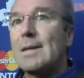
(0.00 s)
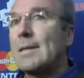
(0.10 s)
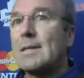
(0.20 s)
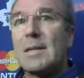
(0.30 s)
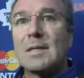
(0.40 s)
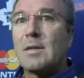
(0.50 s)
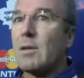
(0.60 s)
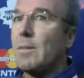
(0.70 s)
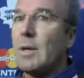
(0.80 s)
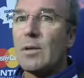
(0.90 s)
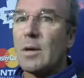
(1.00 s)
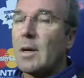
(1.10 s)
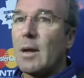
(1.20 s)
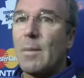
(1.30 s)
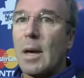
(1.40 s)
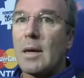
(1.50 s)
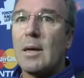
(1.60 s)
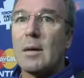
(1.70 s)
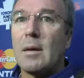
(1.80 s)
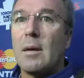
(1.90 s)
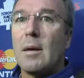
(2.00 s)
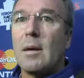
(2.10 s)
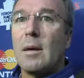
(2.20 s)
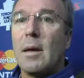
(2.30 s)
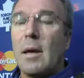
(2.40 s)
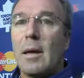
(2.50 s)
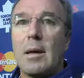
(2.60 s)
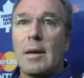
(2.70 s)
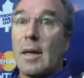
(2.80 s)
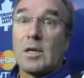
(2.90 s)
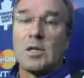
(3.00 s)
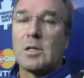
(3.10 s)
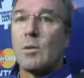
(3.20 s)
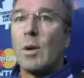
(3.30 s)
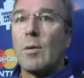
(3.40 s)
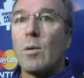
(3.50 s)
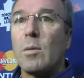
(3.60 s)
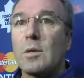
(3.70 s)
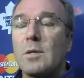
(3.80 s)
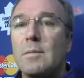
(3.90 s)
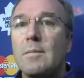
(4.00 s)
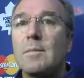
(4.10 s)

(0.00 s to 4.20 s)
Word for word: Doesn't necessarily mean they're going to get back in, and that's just the way it rolls.